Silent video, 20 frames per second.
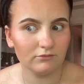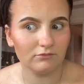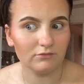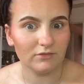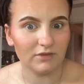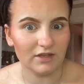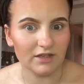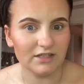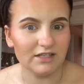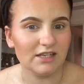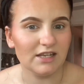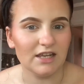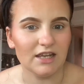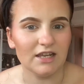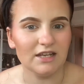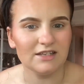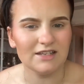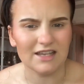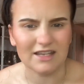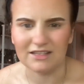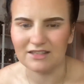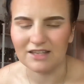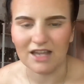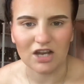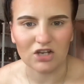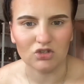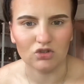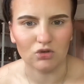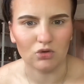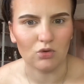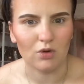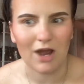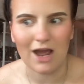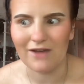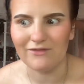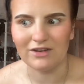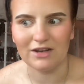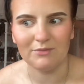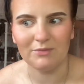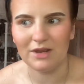the deed is natural,
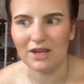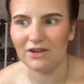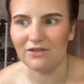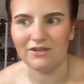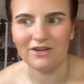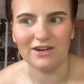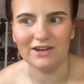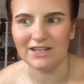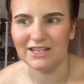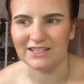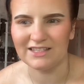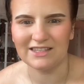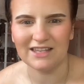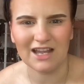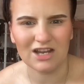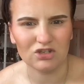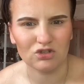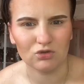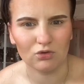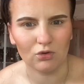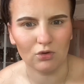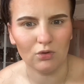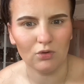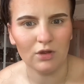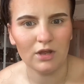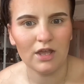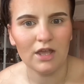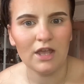having a period is natural.